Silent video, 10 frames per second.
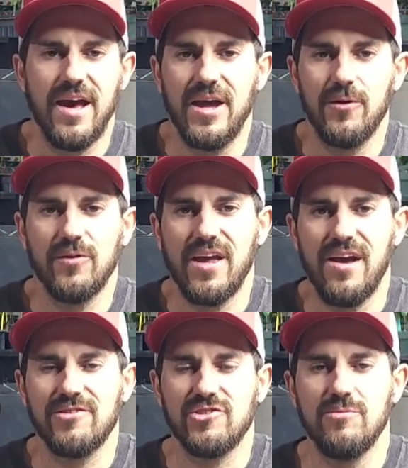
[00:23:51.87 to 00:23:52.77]
I only
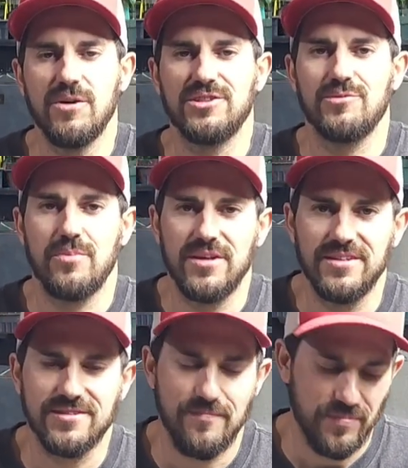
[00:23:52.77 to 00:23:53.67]
have so much
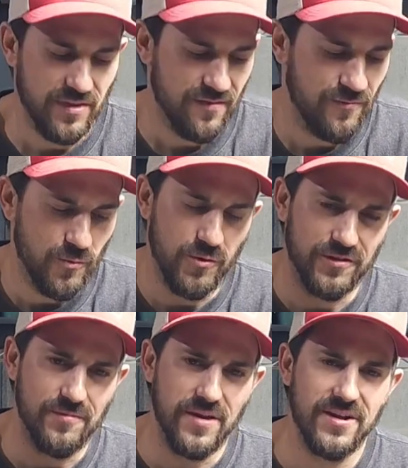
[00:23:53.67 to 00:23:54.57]
space for
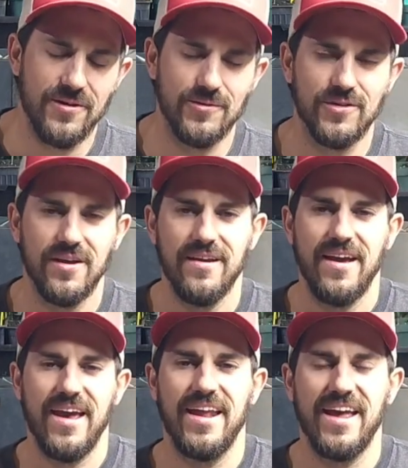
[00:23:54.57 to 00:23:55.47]
tomatoes,
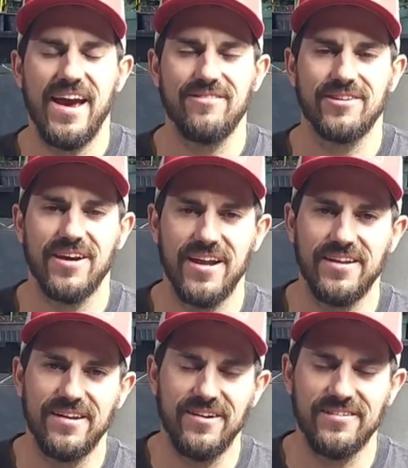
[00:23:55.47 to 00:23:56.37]
and I have to kind
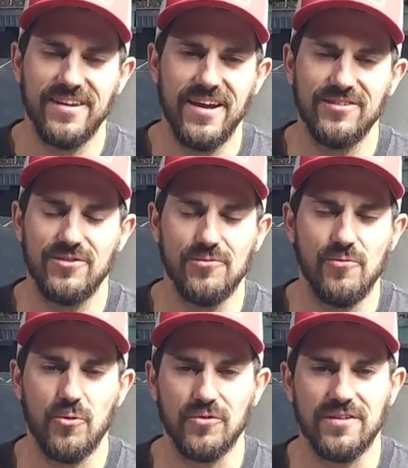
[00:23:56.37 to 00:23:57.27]
of narrow it down to
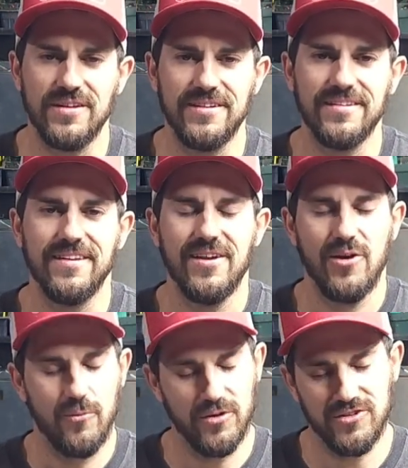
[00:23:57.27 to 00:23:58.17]
14,
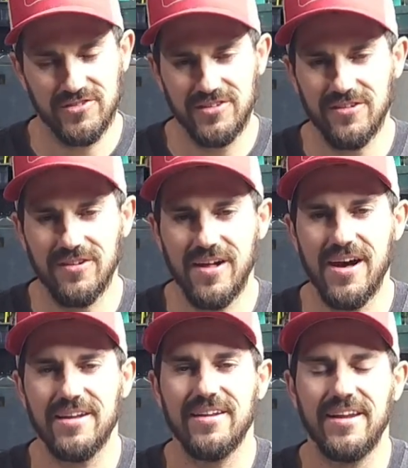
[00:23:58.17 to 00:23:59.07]
which is still a
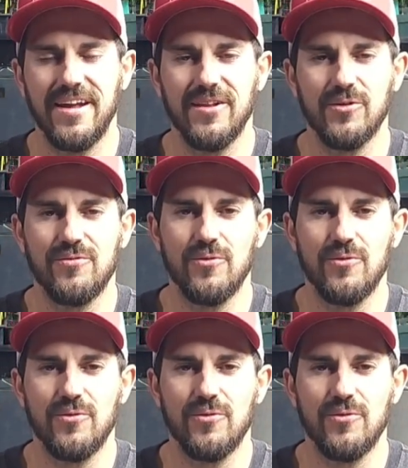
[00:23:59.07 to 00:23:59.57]
lot. And I look